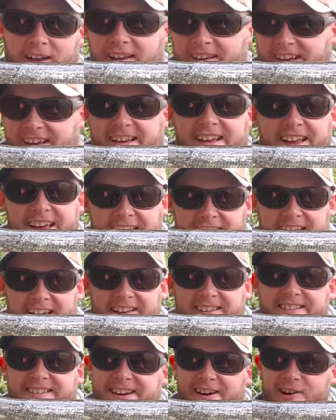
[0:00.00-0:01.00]

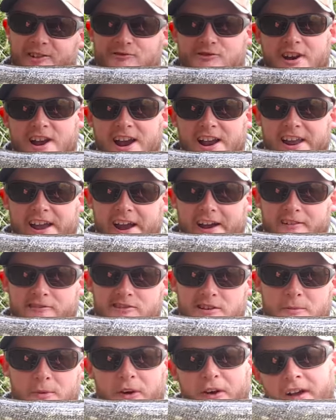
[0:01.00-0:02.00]
he's still really
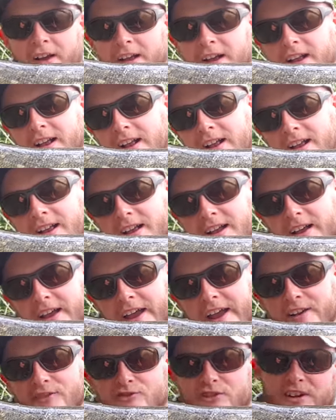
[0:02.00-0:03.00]
angry, but
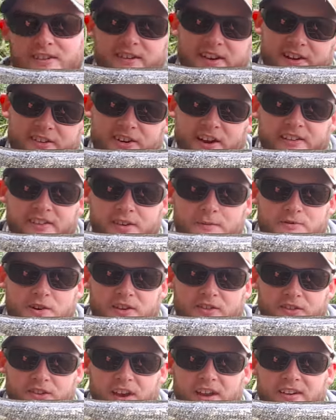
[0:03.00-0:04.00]
interesting. I changed the
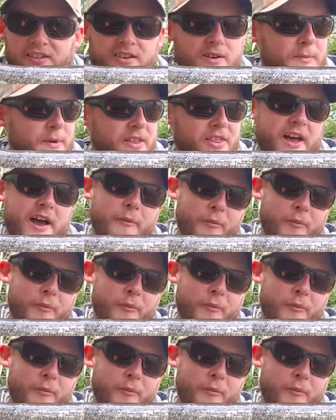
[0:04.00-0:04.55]
presentation a bit there.